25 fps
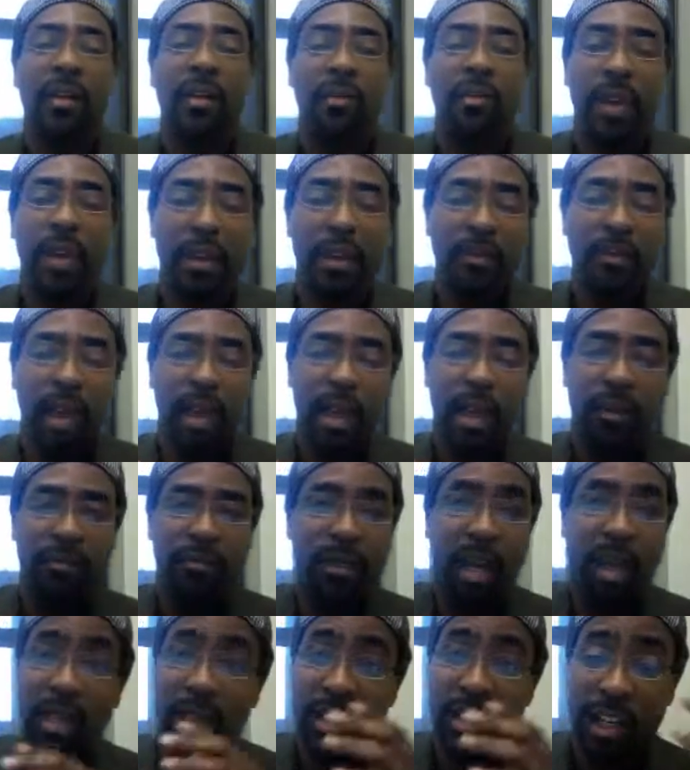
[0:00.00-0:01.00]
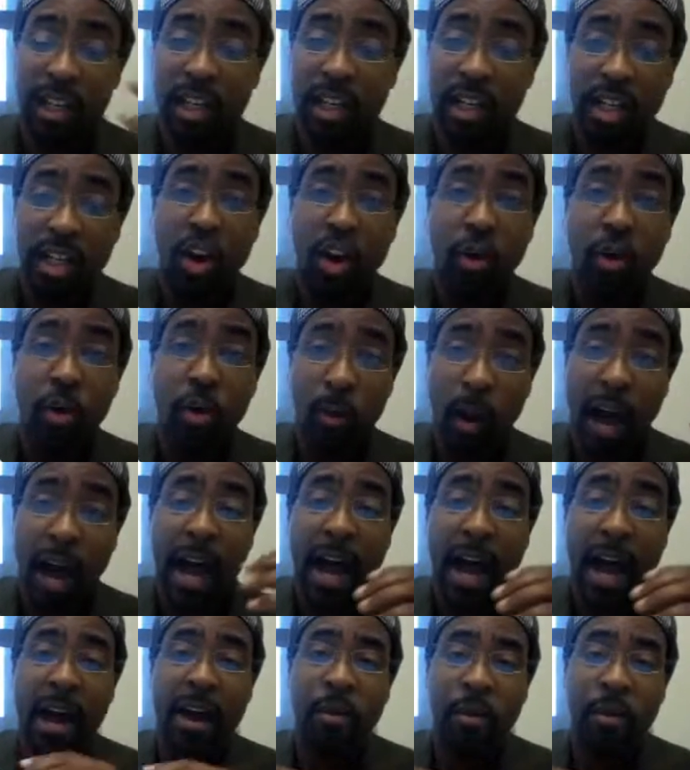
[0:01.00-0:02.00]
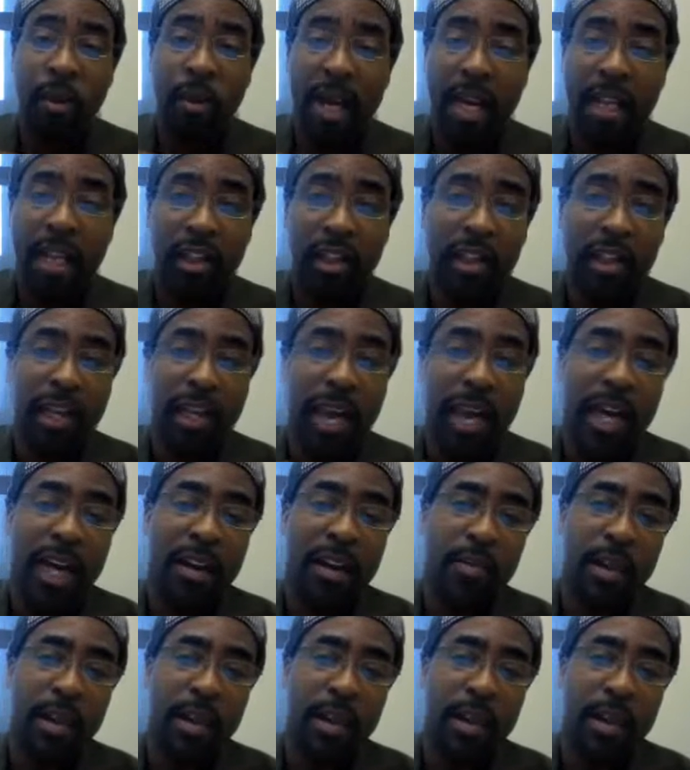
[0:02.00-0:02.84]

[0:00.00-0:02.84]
they literally go wow when they look at it,